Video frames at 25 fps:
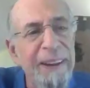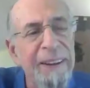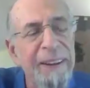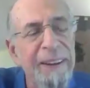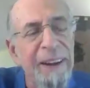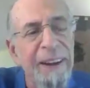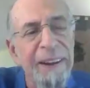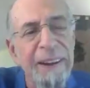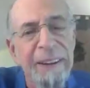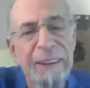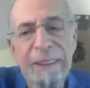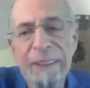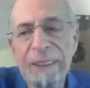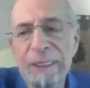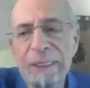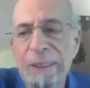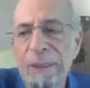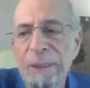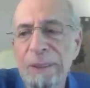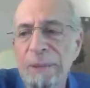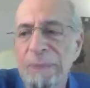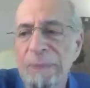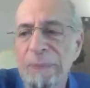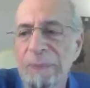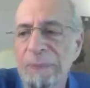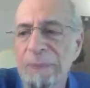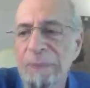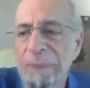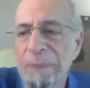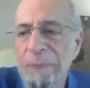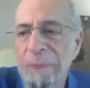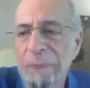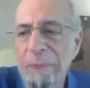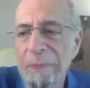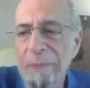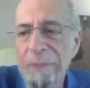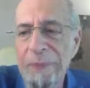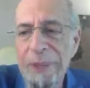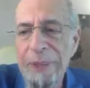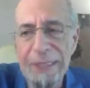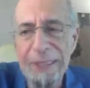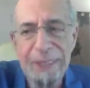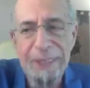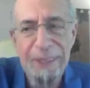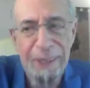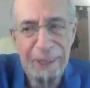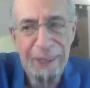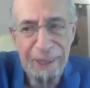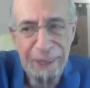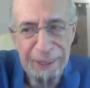on it too.
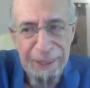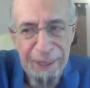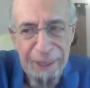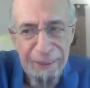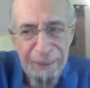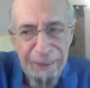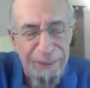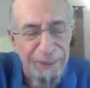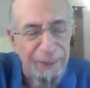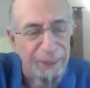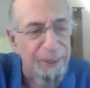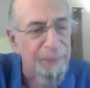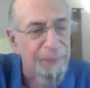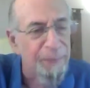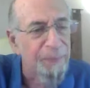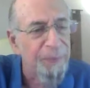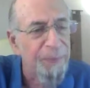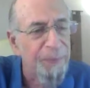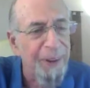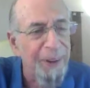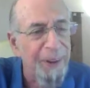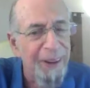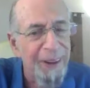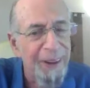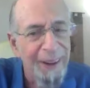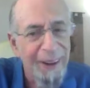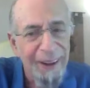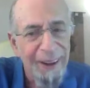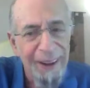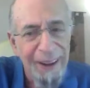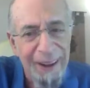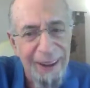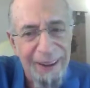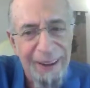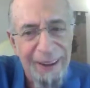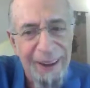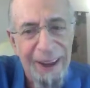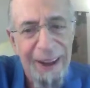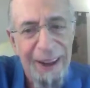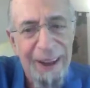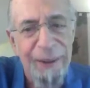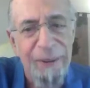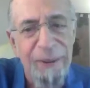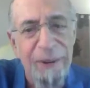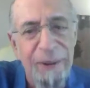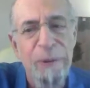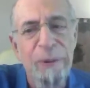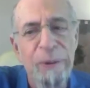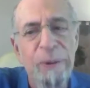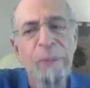It's a little different. I
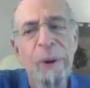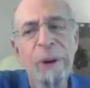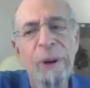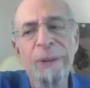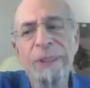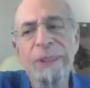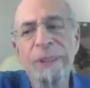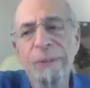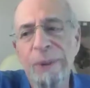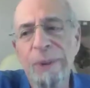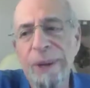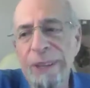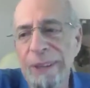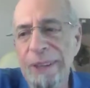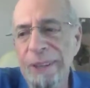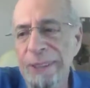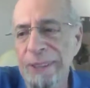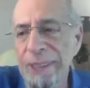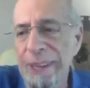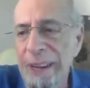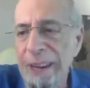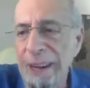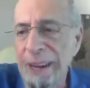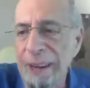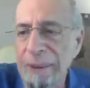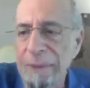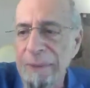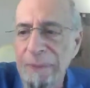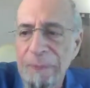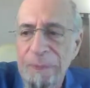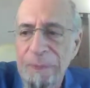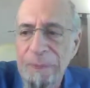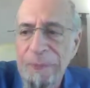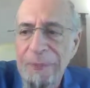agree with most of what you said.